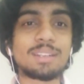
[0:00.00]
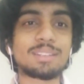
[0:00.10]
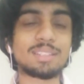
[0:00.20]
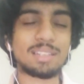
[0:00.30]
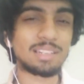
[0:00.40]

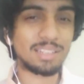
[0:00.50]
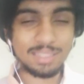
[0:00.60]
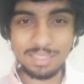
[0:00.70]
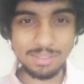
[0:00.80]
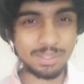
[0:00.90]
And this
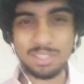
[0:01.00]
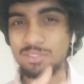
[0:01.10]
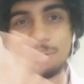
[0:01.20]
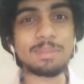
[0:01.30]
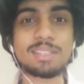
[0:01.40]
learning curve was
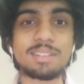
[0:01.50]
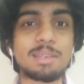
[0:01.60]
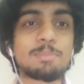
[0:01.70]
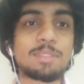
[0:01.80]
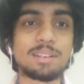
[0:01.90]
extremely steep.